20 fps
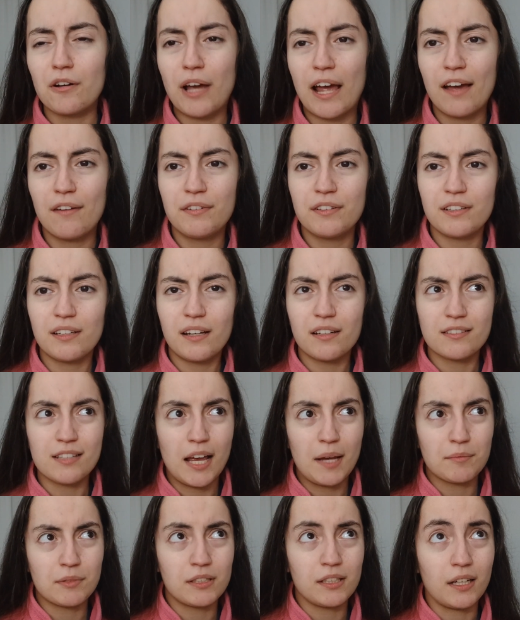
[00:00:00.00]
I have
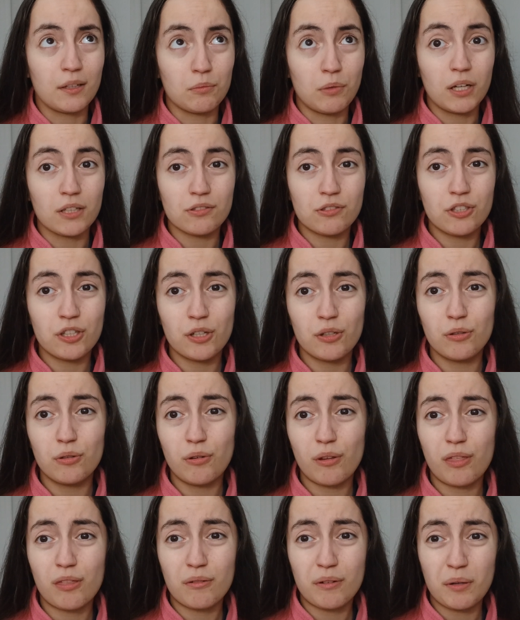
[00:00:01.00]
exams in, like, what,
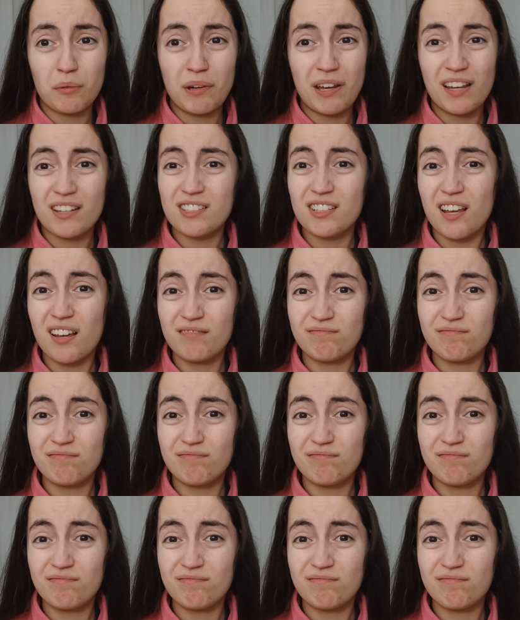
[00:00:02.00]
2-3 weeks,